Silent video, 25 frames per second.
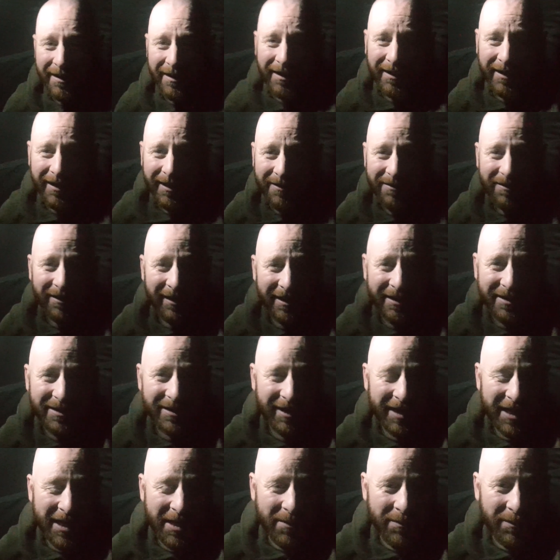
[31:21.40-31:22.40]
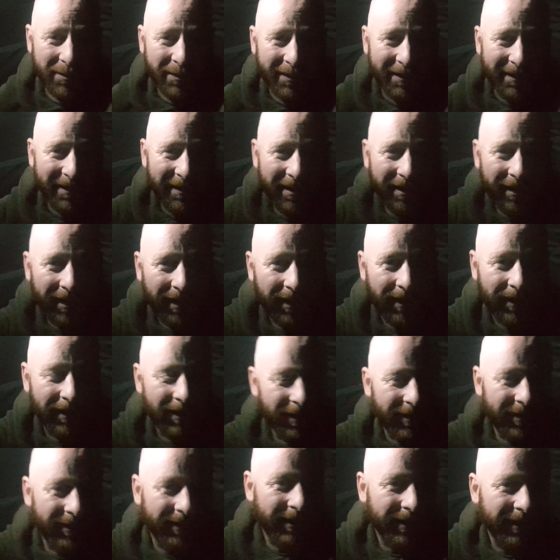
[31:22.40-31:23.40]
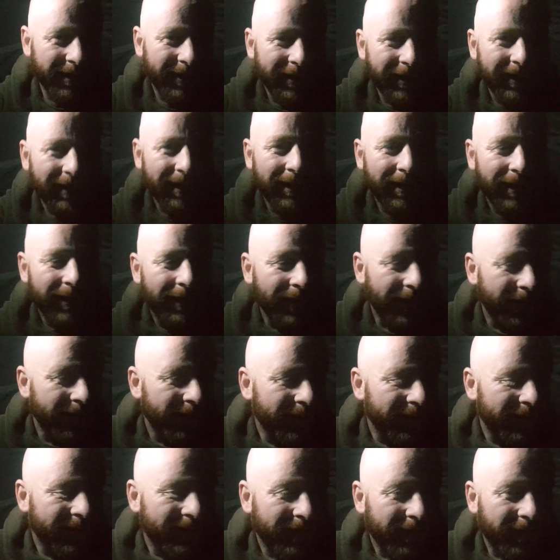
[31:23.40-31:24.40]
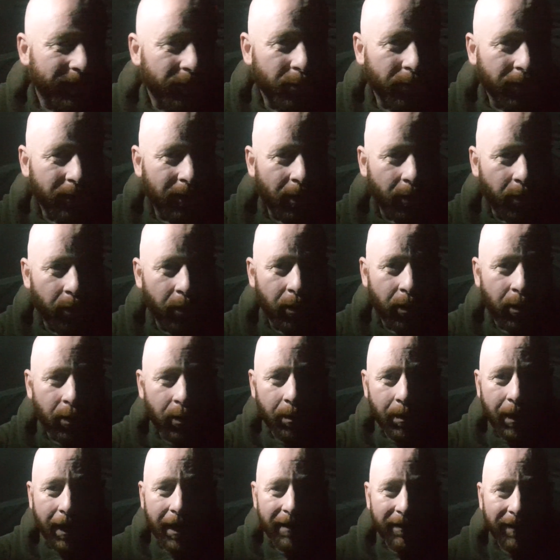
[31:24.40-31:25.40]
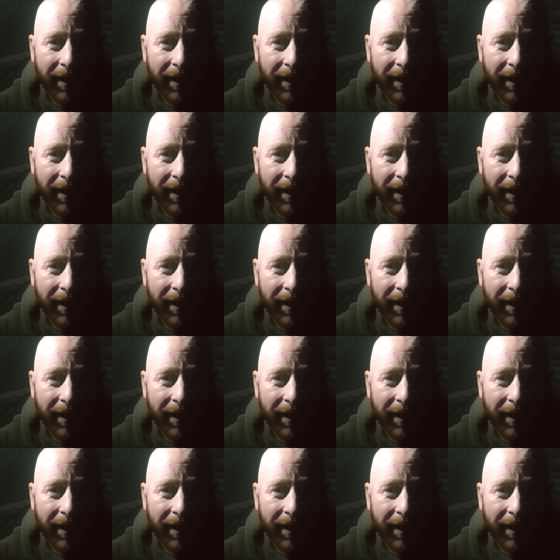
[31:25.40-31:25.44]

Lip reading: and I fell asleep and I got woke up by the